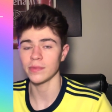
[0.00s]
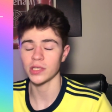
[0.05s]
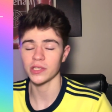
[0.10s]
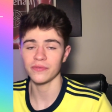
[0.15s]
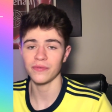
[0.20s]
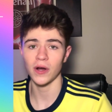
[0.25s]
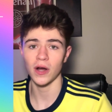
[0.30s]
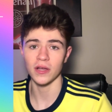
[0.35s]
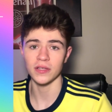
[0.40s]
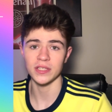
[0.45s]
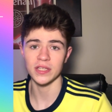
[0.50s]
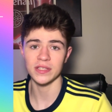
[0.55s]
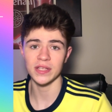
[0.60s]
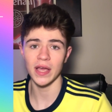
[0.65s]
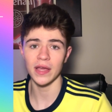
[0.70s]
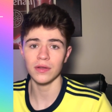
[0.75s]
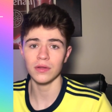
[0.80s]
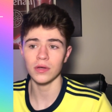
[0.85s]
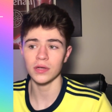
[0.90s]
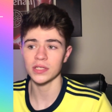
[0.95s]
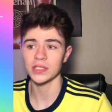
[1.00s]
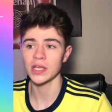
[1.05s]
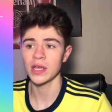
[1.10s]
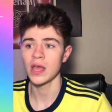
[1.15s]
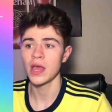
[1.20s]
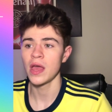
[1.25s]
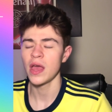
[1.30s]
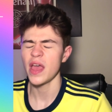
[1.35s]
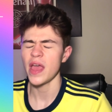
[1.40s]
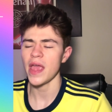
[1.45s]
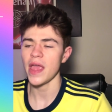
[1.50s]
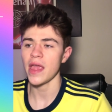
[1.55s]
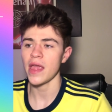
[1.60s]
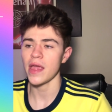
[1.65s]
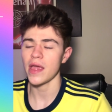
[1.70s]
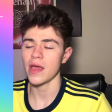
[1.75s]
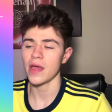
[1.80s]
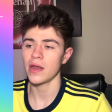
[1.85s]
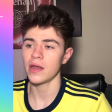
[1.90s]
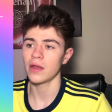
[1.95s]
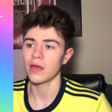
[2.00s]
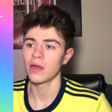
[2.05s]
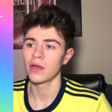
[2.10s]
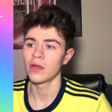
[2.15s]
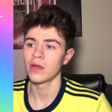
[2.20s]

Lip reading: as far as design looks, and